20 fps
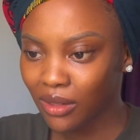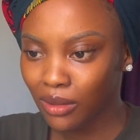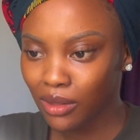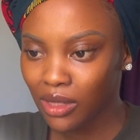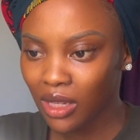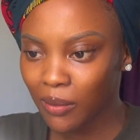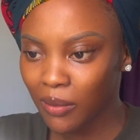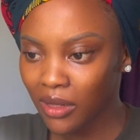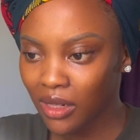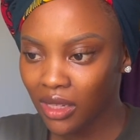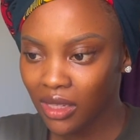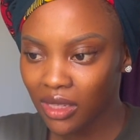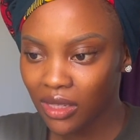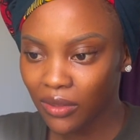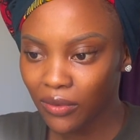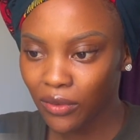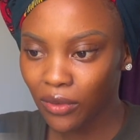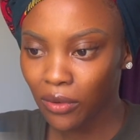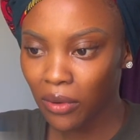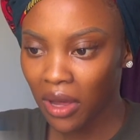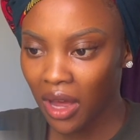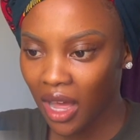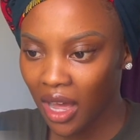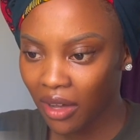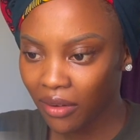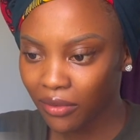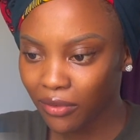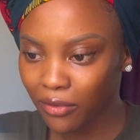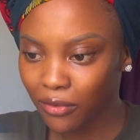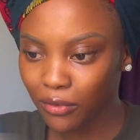Disability, if you
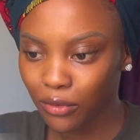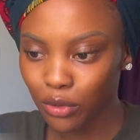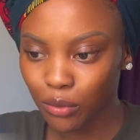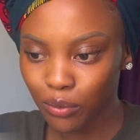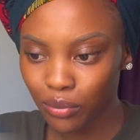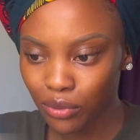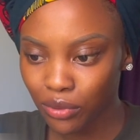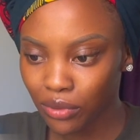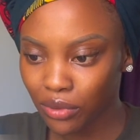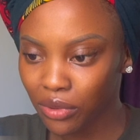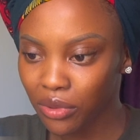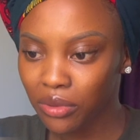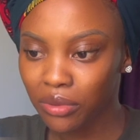have, you put